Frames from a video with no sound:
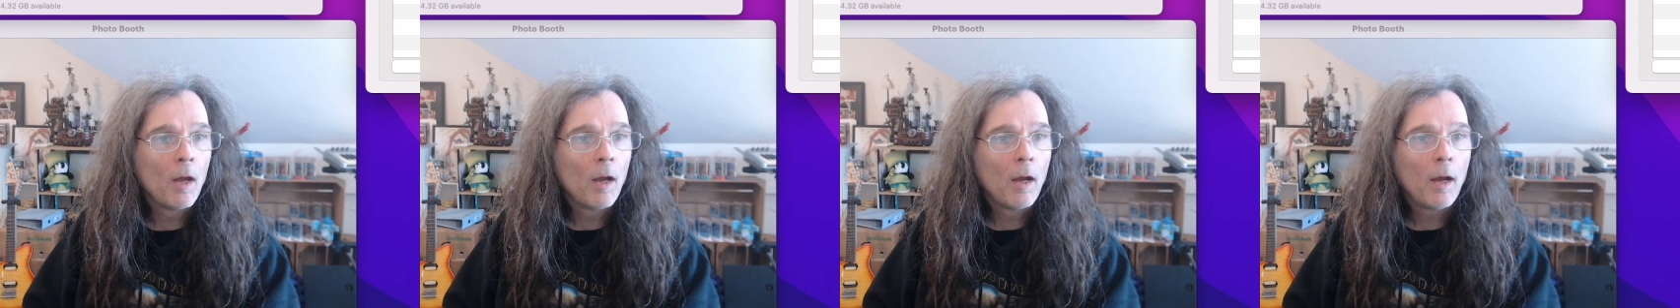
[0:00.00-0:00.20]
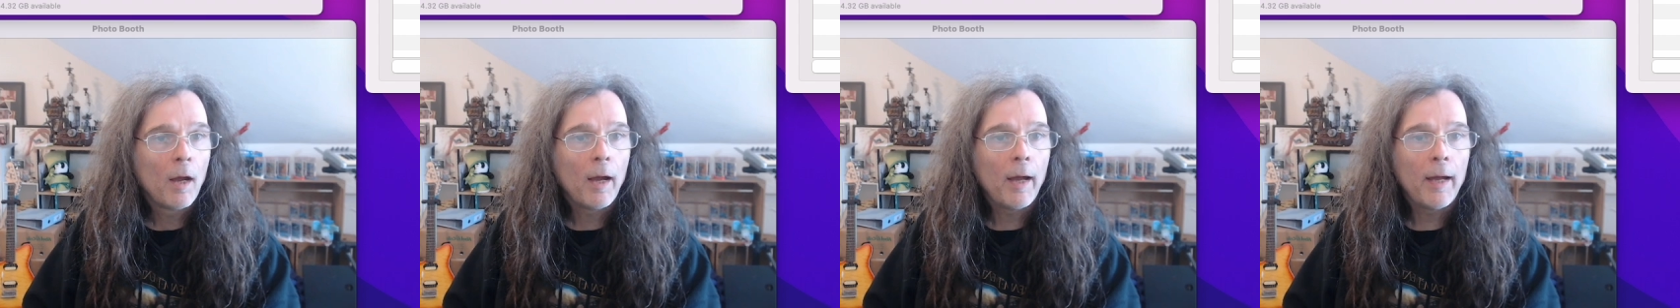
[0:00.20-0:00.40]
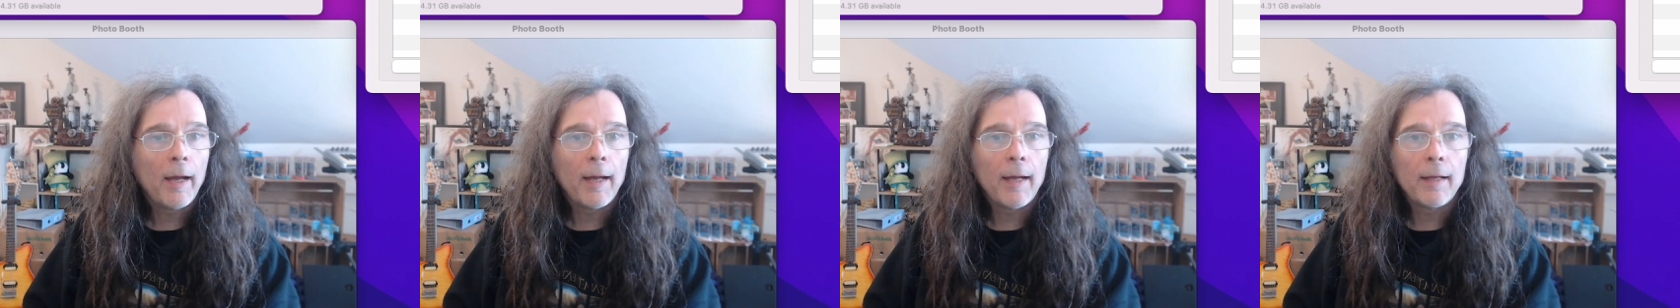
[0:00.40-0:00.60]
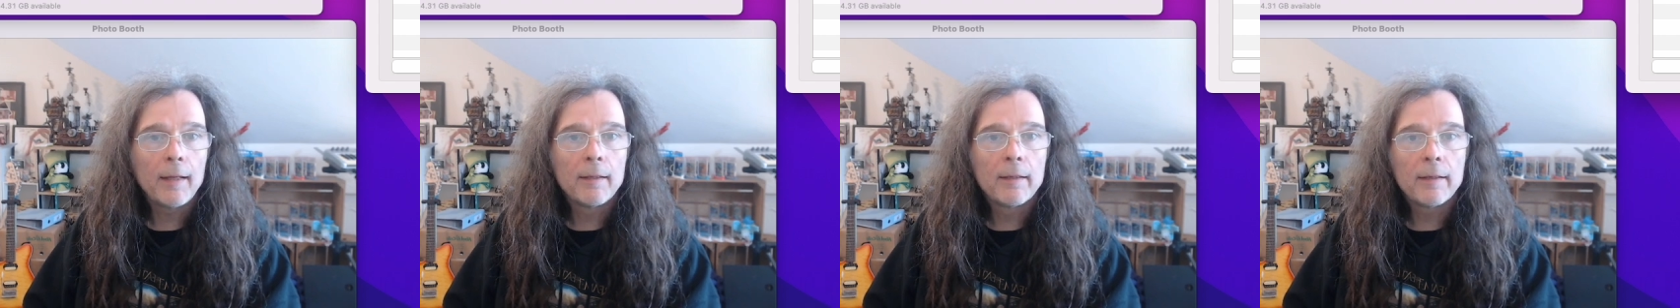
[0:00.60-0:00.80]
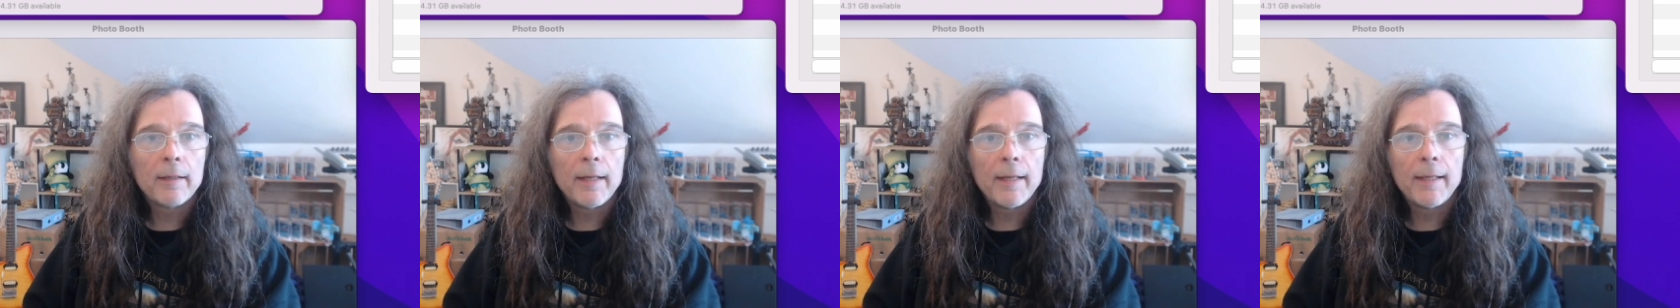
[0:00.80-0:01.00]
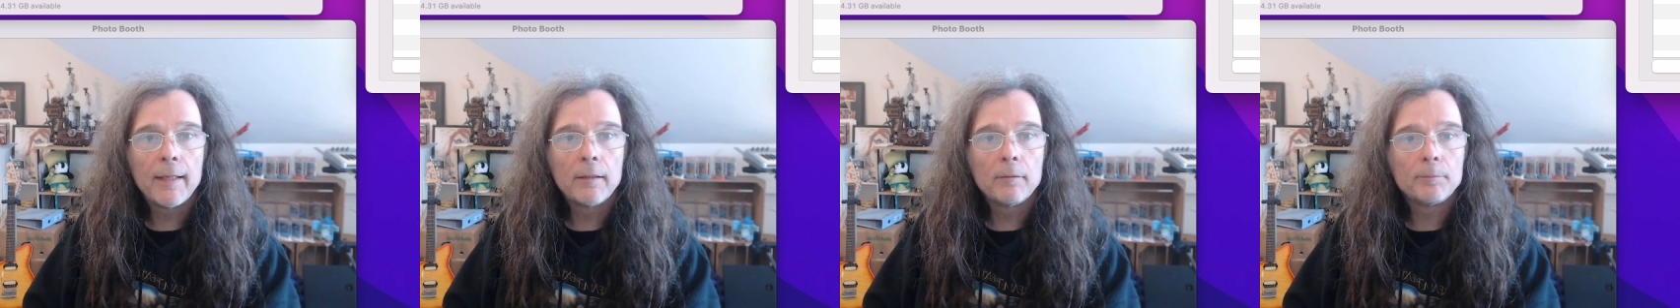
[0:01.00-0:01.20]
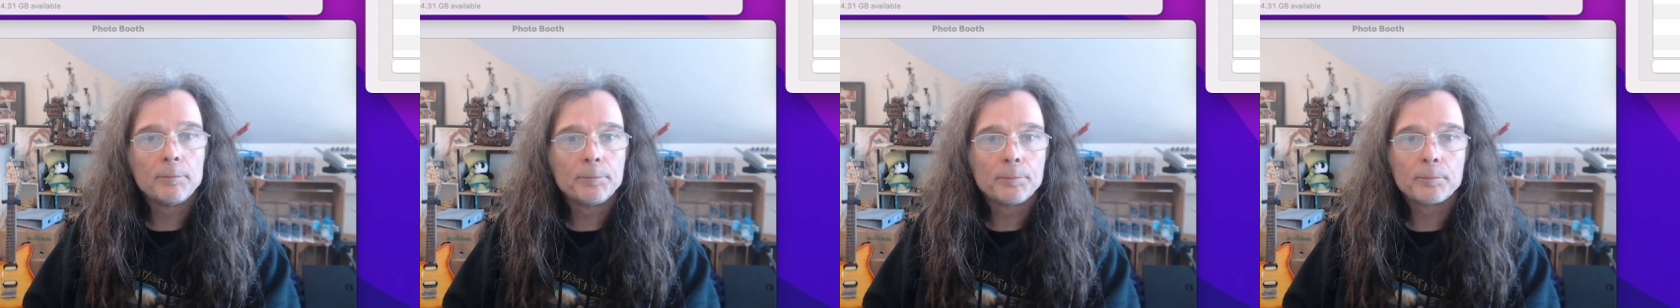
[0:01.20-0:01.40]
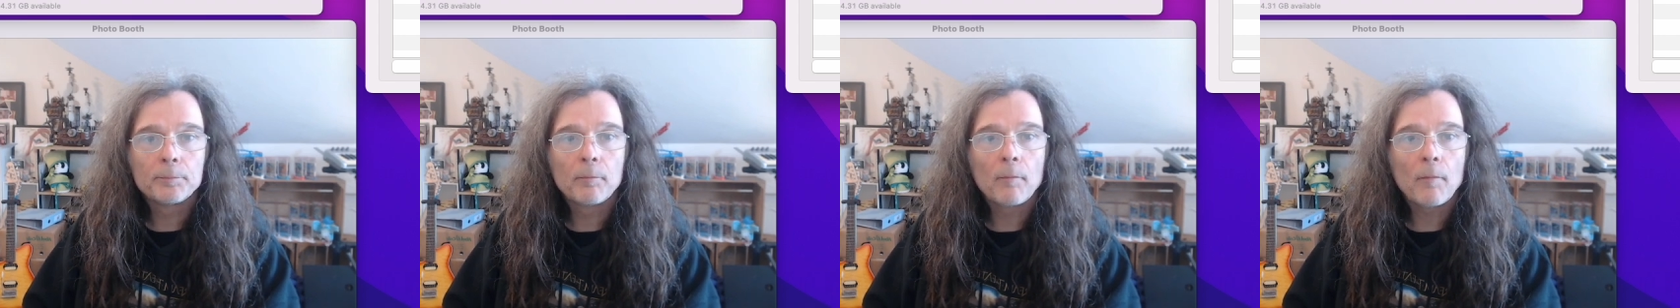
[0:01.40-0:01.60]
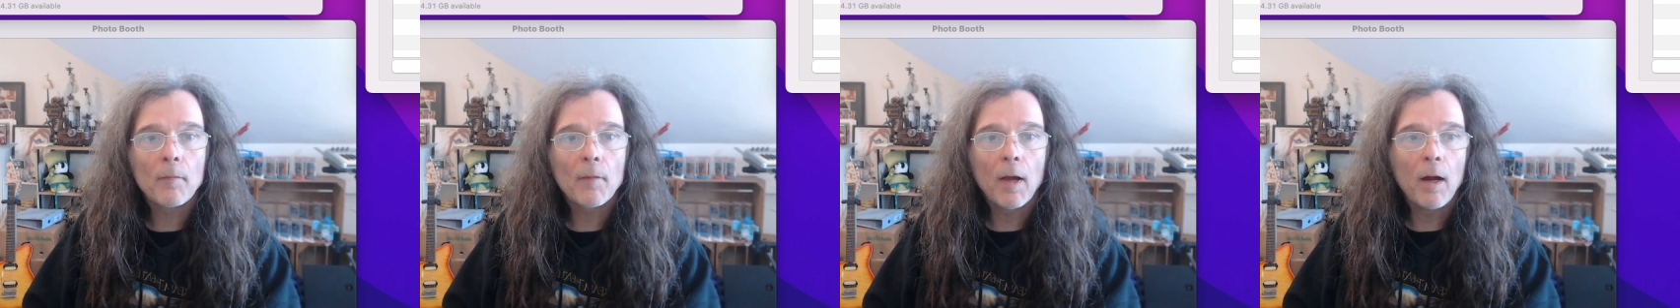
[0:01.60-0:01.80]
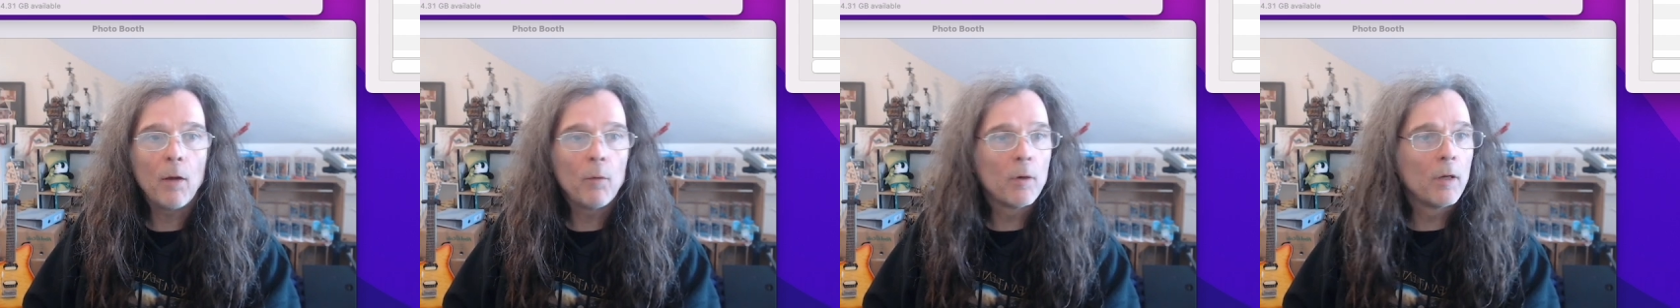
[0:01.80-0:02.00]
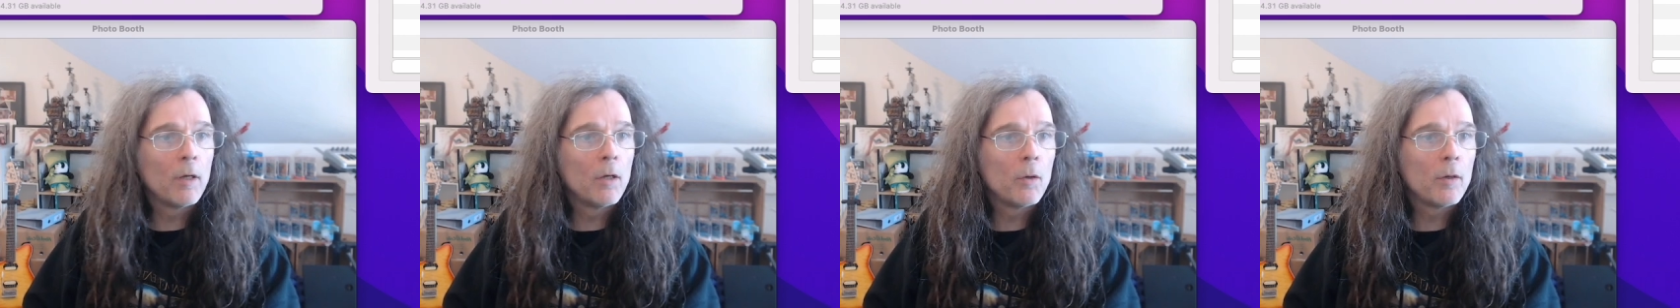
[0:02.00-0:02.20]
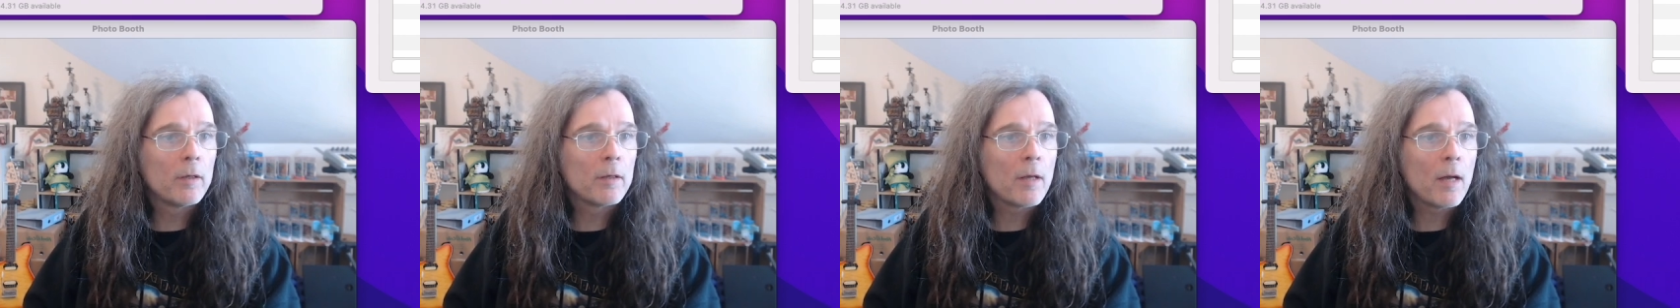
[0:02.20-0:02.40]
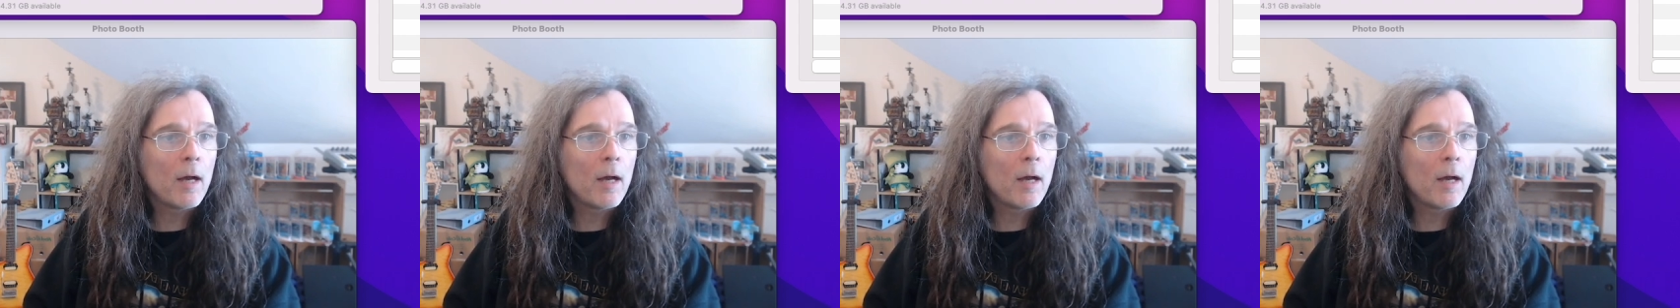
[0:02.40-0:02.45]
And then I want to load.